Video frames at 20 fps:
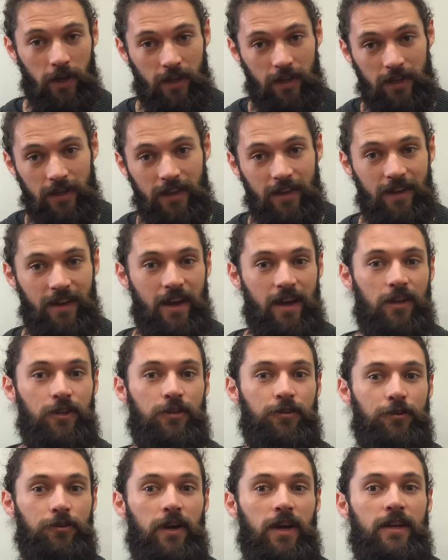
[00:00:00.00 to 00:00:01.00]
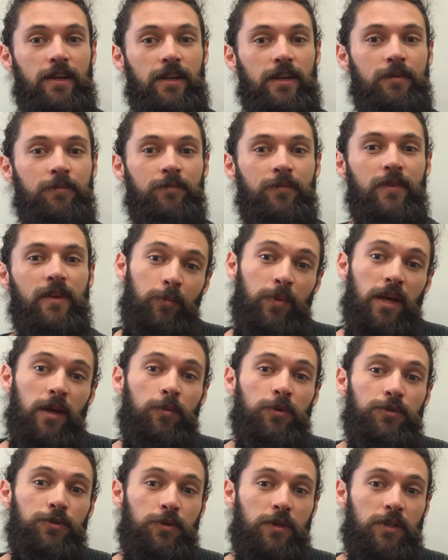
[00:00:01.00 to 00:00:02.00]
quickly and correctly, and be
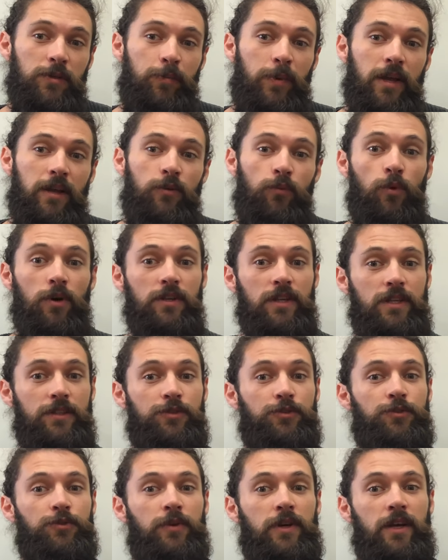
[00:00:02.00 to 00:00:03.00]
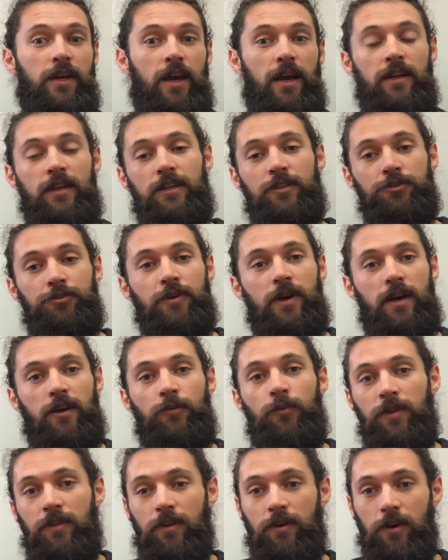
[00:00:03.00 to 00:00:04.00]
able to explain what he's doing and
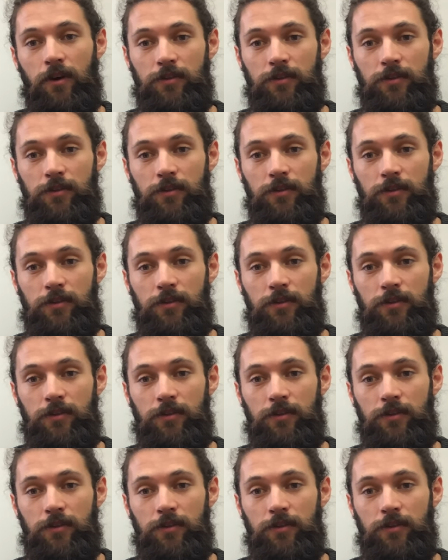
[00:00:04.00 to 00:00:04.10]
interact with the